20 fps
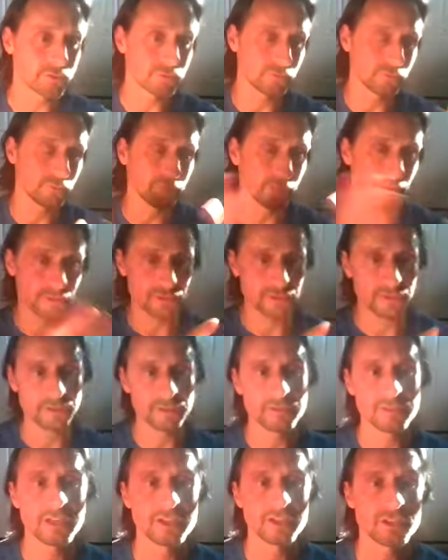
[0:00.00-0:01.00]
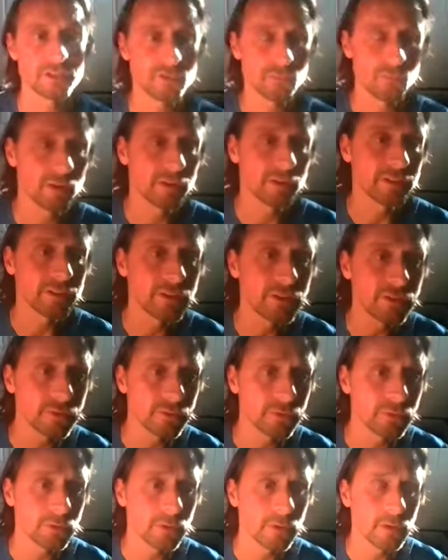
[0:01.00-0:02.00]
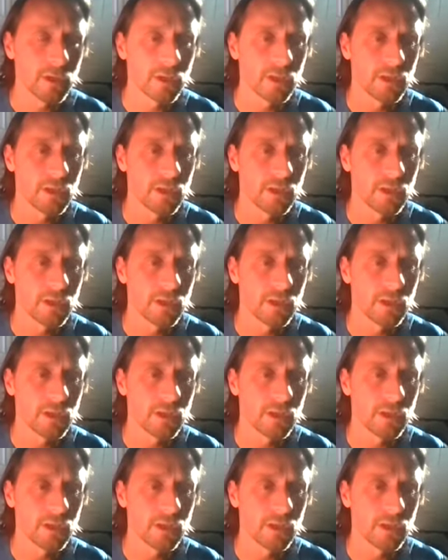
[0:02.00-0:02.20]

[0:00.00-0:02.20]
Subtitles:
who've listened to sections 1 and 2